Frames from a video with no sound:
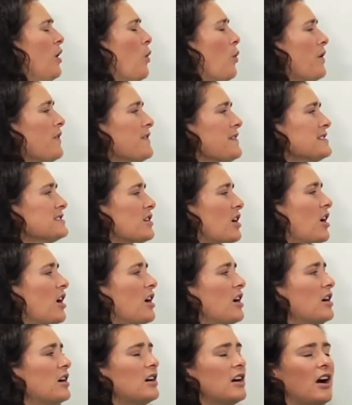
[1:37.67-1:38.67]
What these
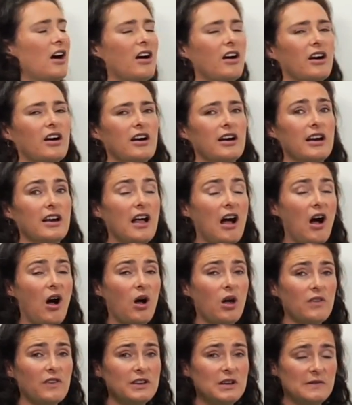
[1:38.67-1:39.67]
are are
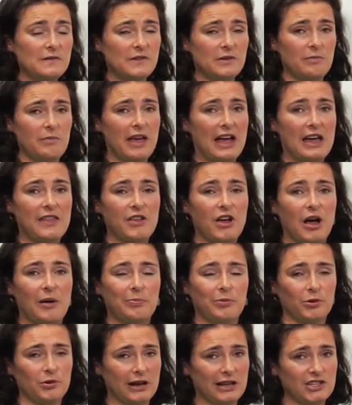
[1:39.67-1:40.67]
all the different math
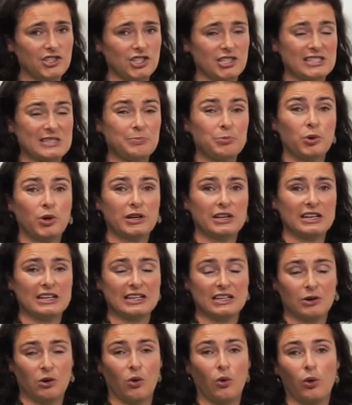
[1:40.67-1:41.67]
operations put in
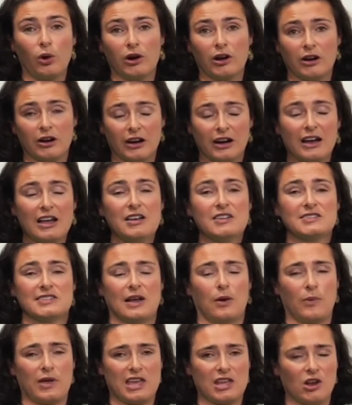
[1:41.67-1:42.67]
an order so
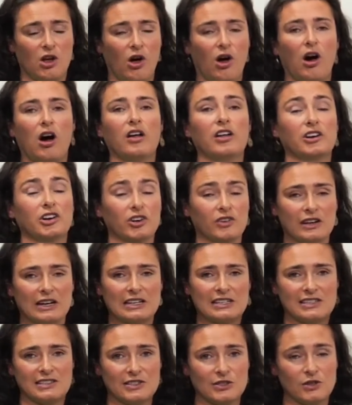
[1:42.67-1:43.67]
that we can all agree
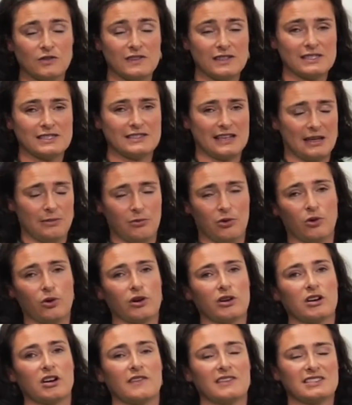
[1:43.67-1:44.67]
to do the same
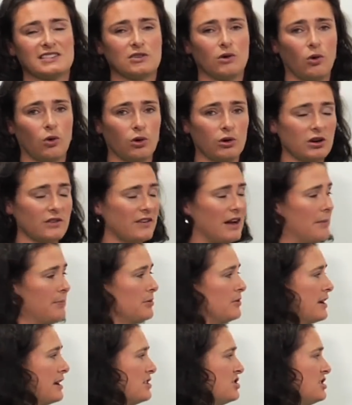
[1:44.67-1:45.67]
order. That's the order of
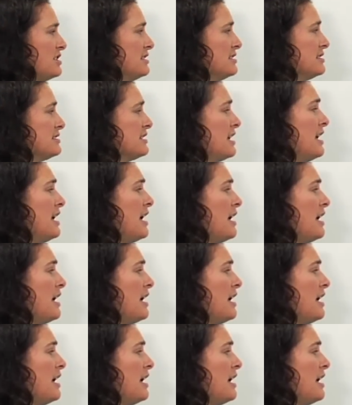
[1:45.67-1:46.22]
operations.